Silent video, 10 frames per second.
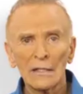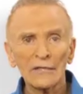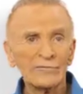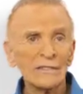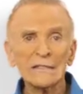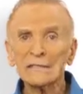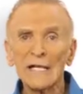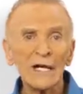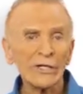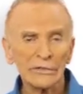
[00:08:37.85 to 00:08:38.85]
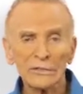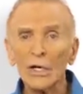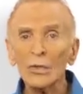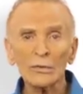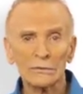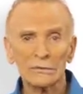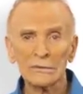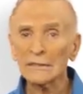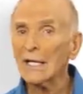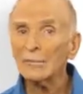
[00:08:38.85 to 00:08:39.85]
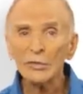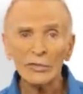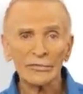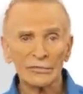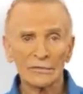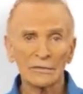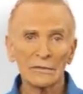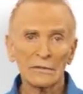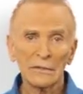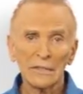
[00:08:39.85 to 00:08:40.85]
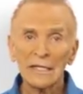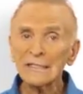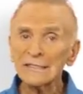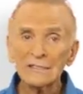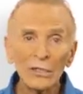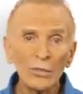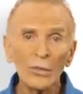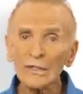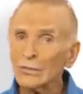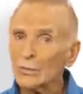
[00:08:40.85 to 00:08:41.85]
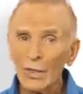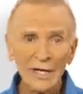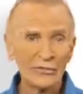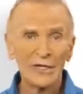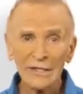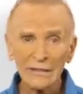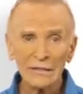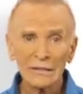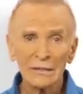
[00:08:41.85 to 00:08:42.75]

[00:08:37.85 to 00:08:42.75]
and feeling tired and old a lot more often. And it's no wonder why, right?